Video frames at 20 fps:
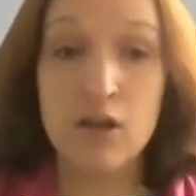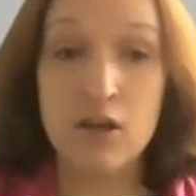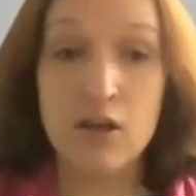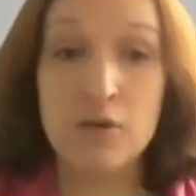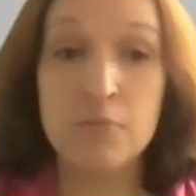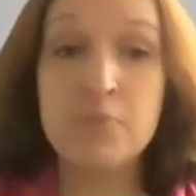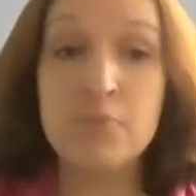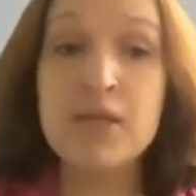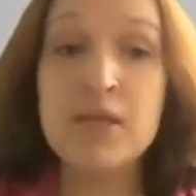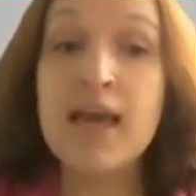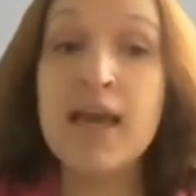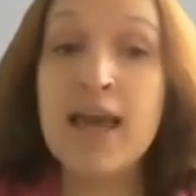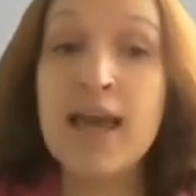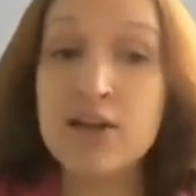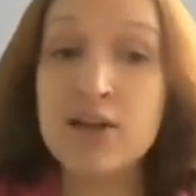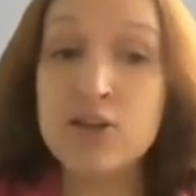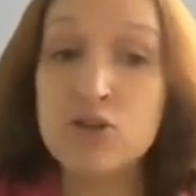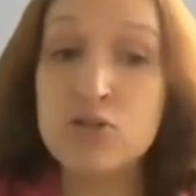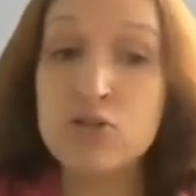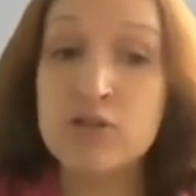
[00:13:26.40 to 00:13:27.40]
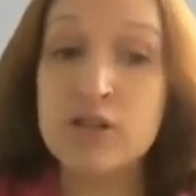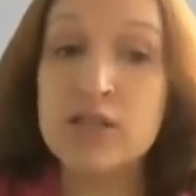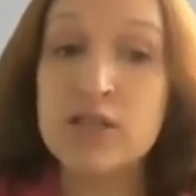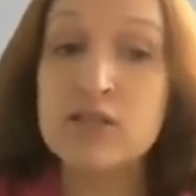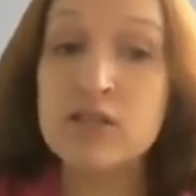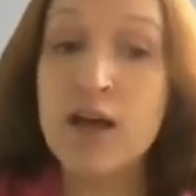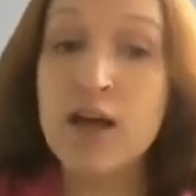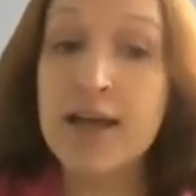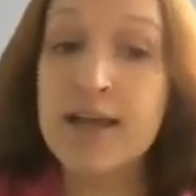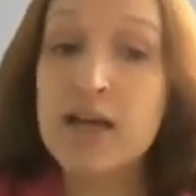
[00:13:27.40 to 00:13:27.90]
Be
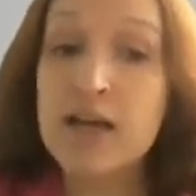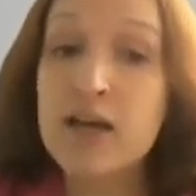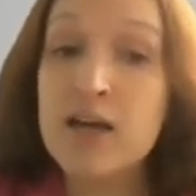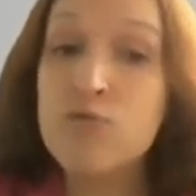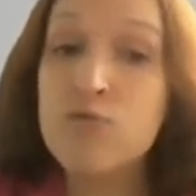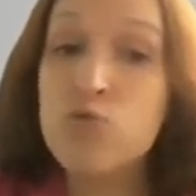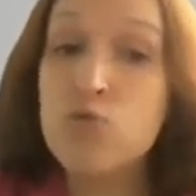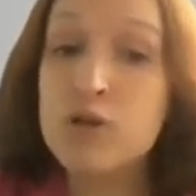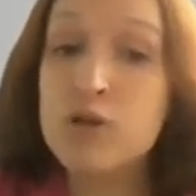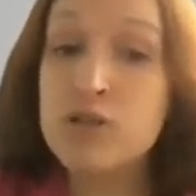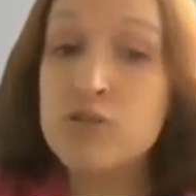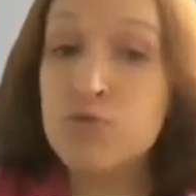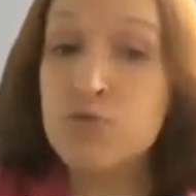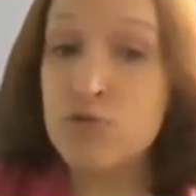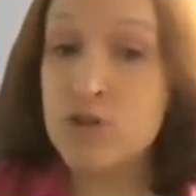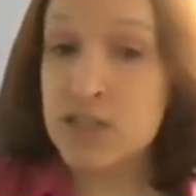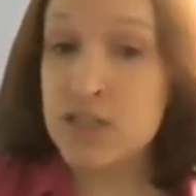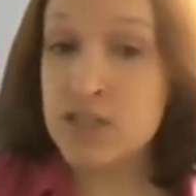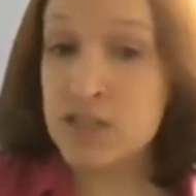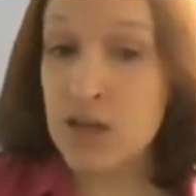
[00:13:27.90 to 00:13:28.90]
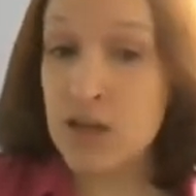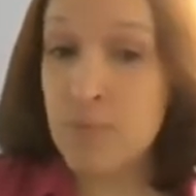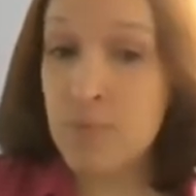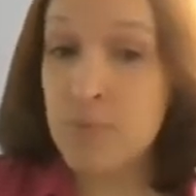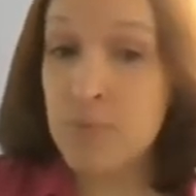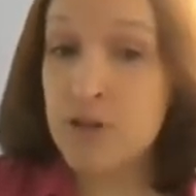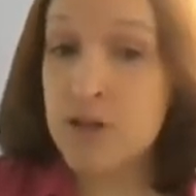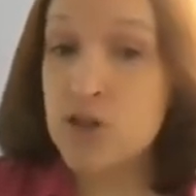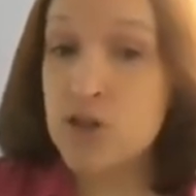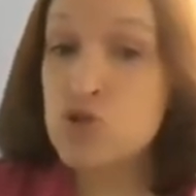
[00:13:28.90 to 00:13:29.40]
accurate, like avoid, for
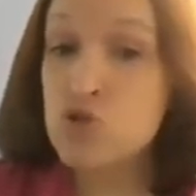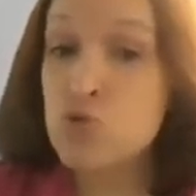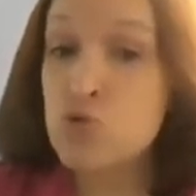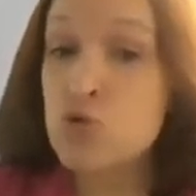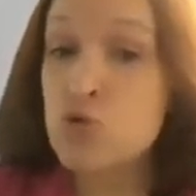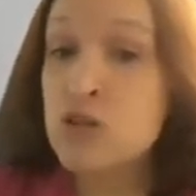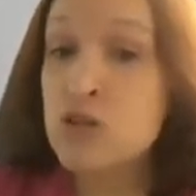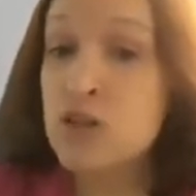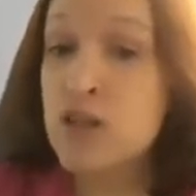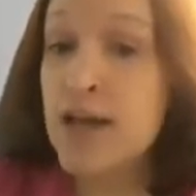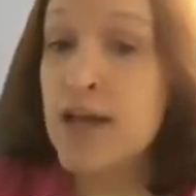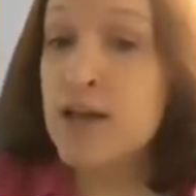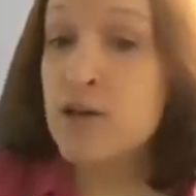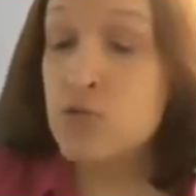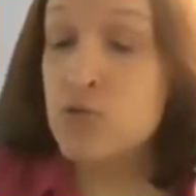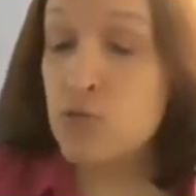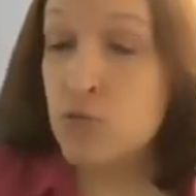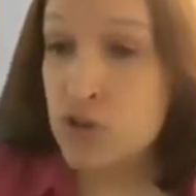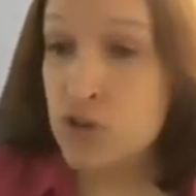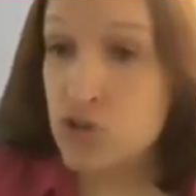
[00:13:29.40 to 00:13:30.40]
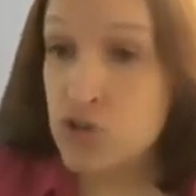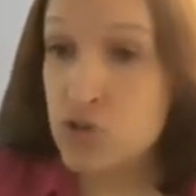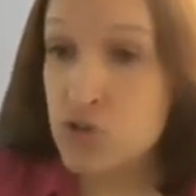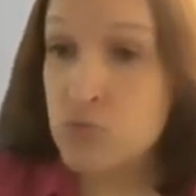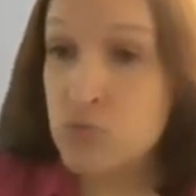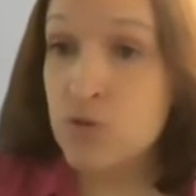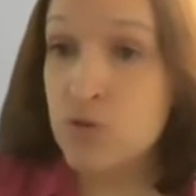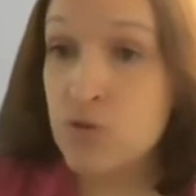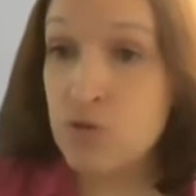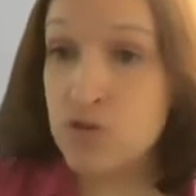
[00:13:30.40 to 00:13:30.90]
example, a short language,
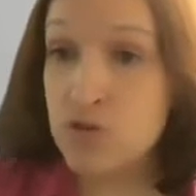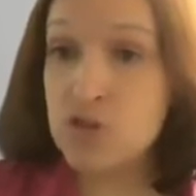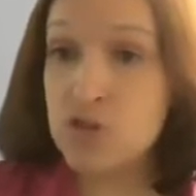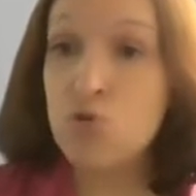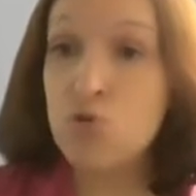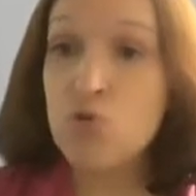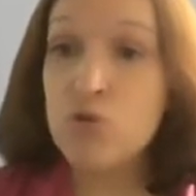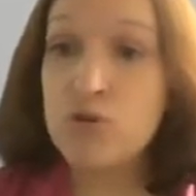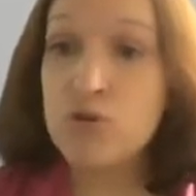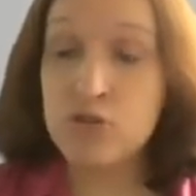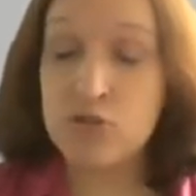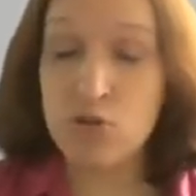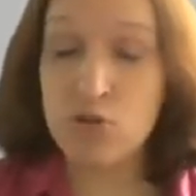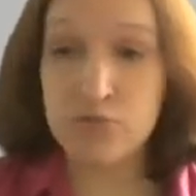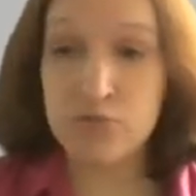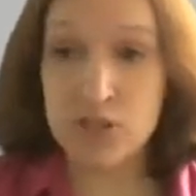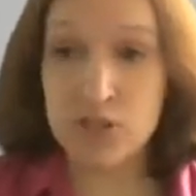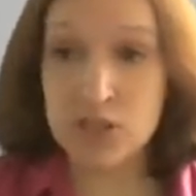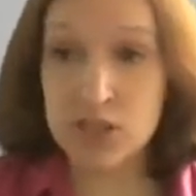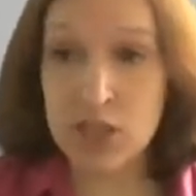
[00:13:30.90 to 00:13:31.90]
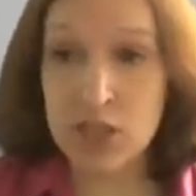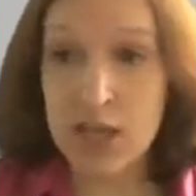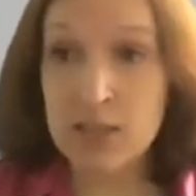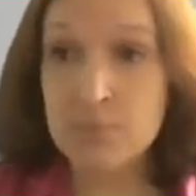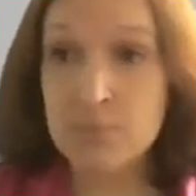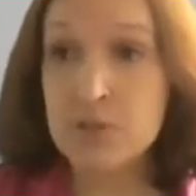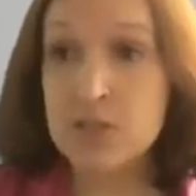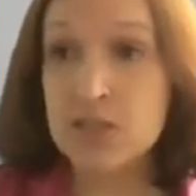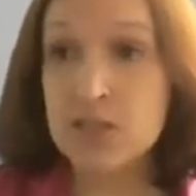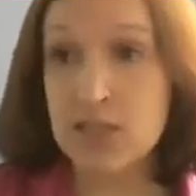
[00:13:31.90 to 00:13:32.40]
because the author of the
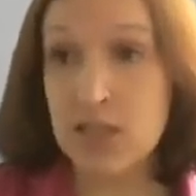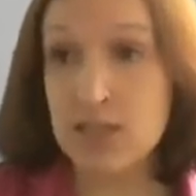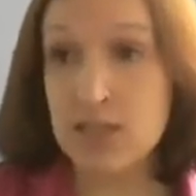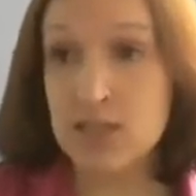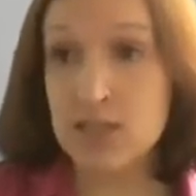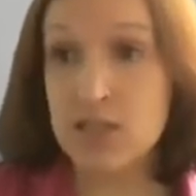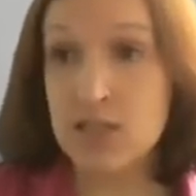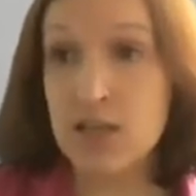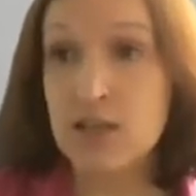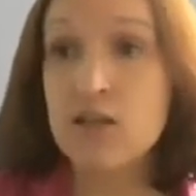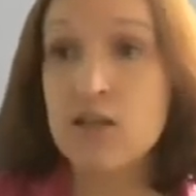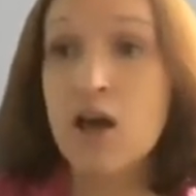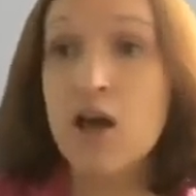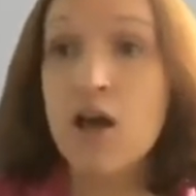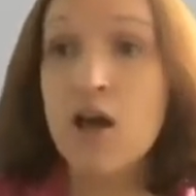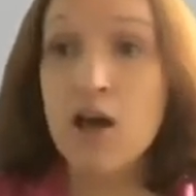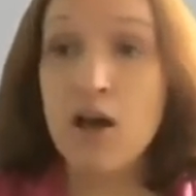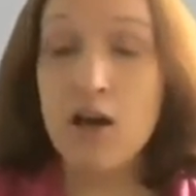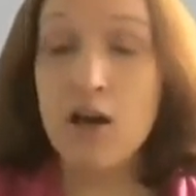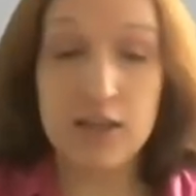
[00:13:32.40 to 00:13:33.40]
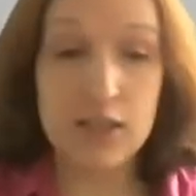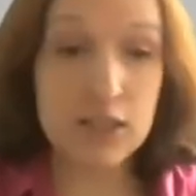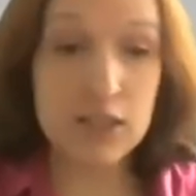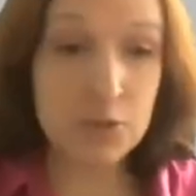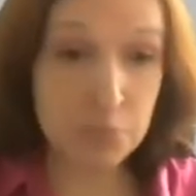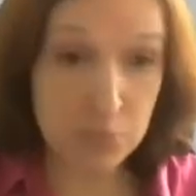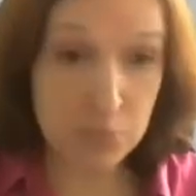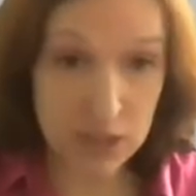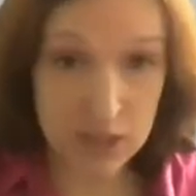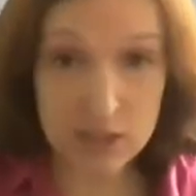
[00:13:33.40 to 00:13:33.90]
statement says that
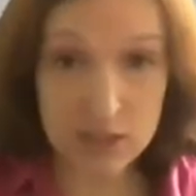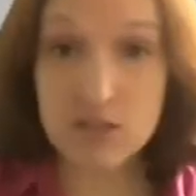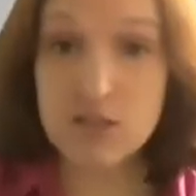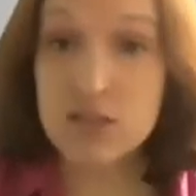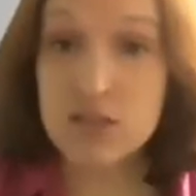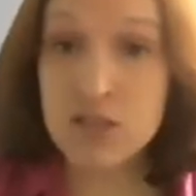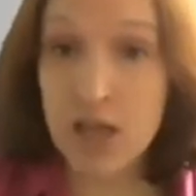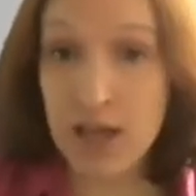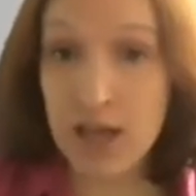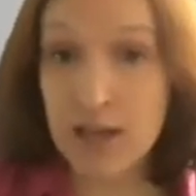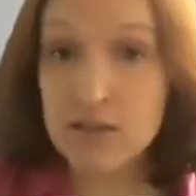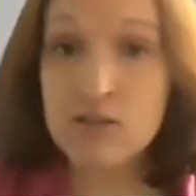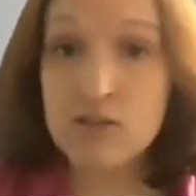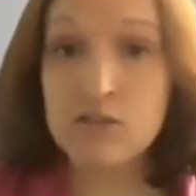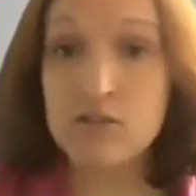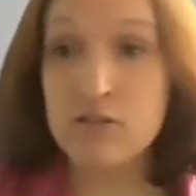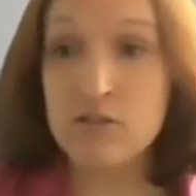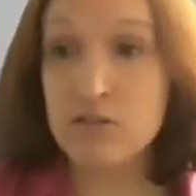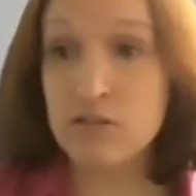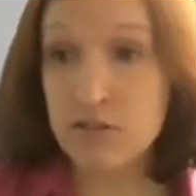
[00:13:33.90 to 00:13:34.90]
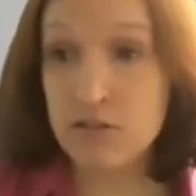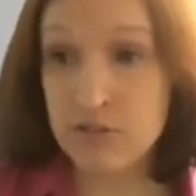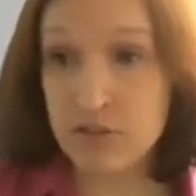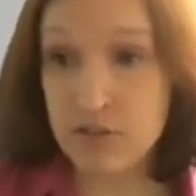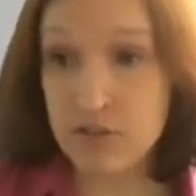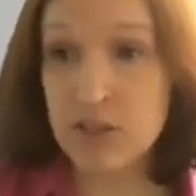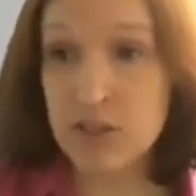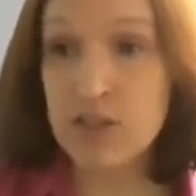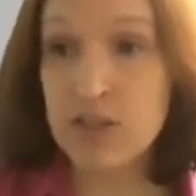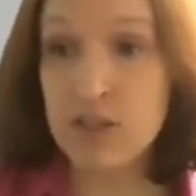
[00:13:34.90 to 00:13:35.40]
it means that
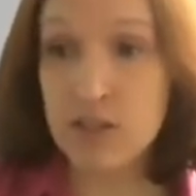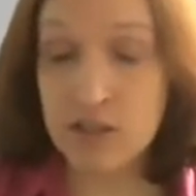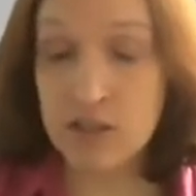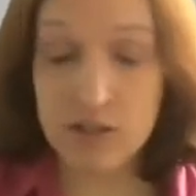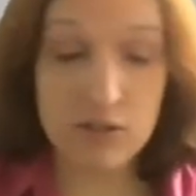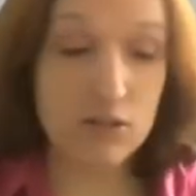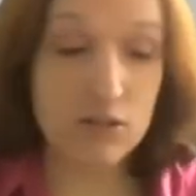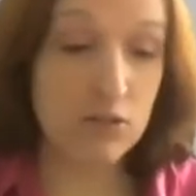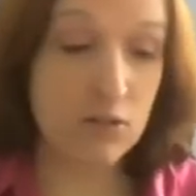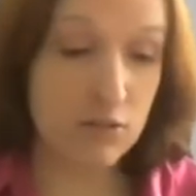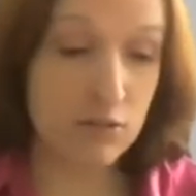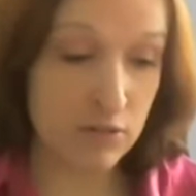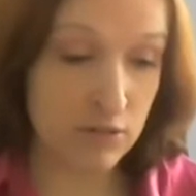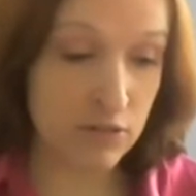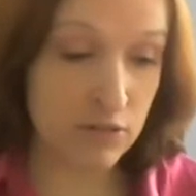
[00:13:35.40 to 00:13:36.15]
the